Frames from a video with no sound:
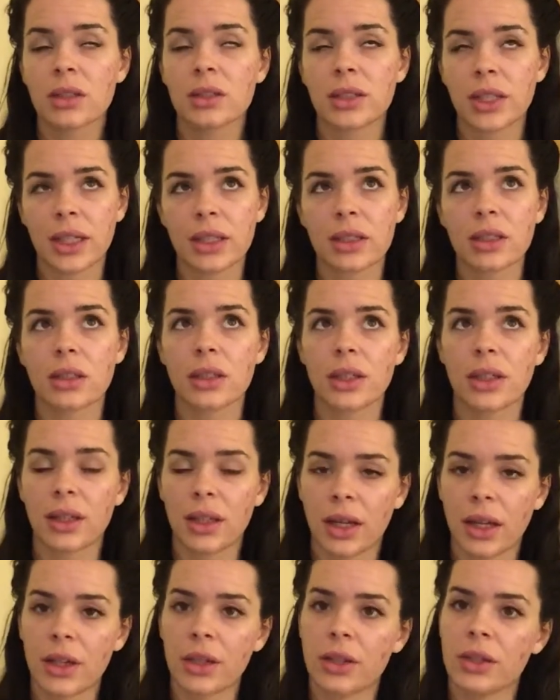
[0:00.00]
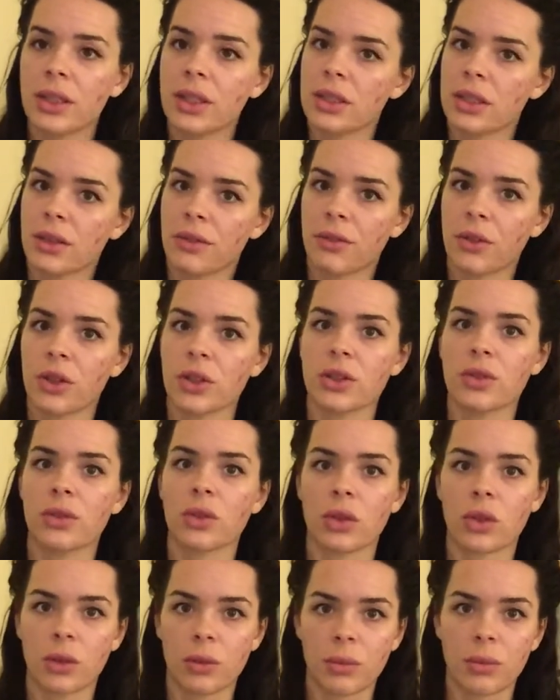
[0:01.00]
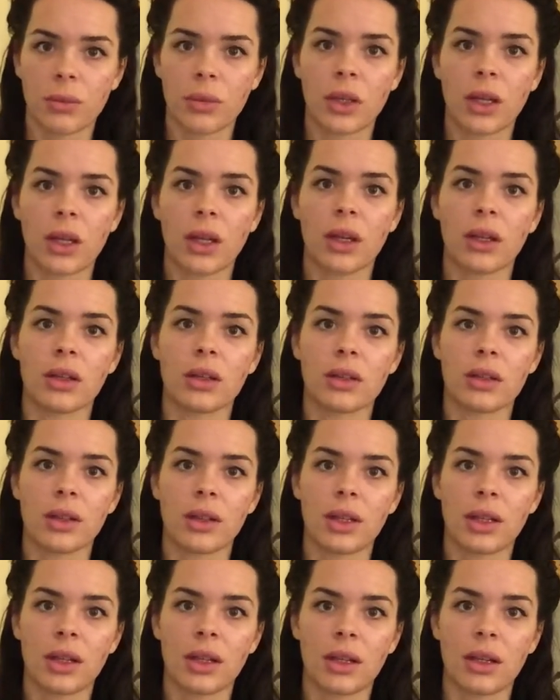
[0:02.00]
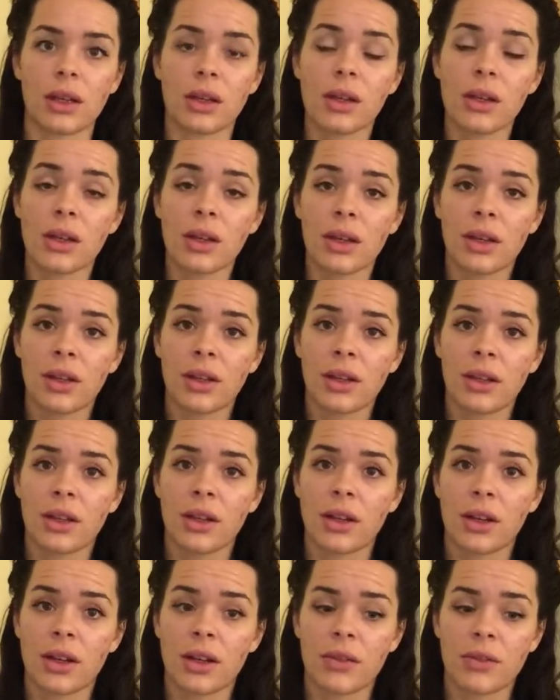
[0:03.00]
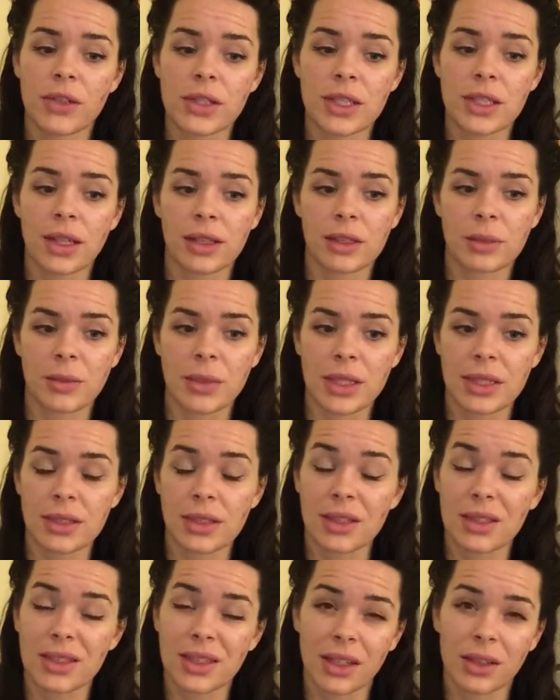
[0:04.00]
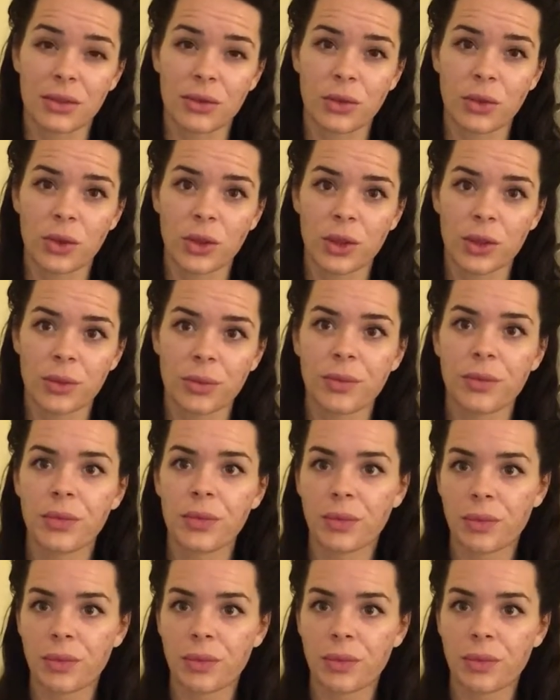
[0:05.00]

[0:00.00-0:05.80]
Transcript: Technically, the IUD is the first form, and the vasectomy is the second form.